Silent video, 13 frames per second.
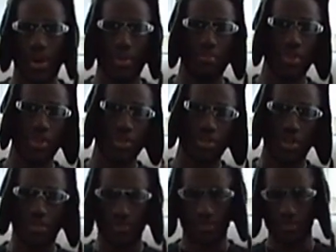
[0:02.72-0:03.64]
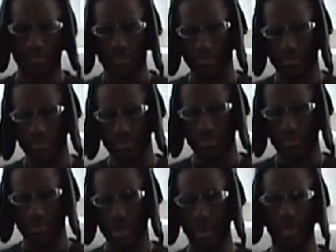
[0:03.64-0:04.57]
or I'm pissed off.
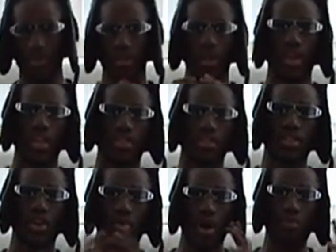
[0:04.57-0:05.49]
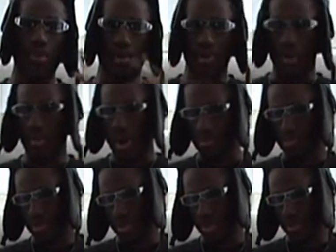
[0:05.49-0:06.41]
You know, tell you why I'm, I'm,
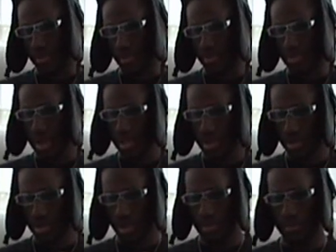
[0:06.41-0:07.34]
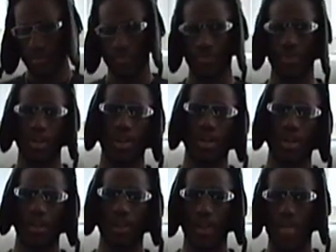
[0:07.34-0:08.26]
I'm pissed off. I'm pissed off
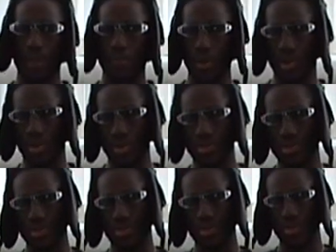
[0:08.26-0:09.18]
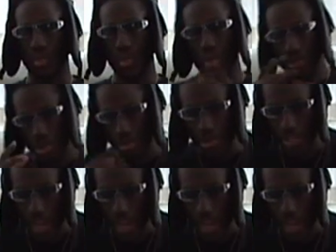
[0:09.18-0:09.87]
because what Hugh